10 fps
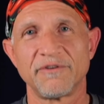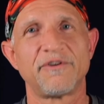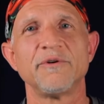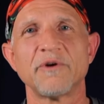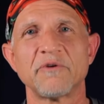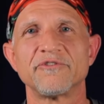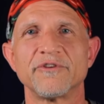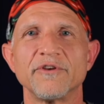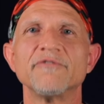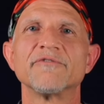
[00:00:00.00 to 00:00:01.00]
Kudos to
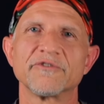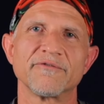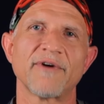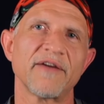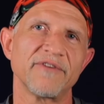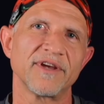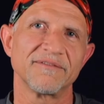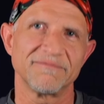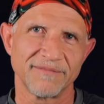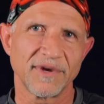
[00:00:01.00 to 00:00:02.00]
you for surviving
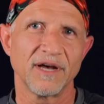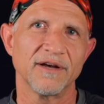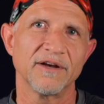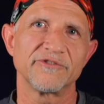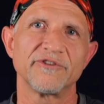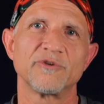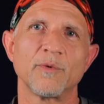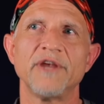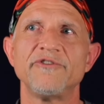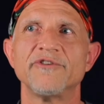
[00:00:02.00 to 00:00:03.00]
a
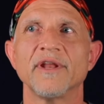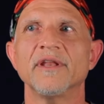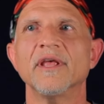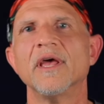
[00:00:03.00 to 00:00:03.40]
situation.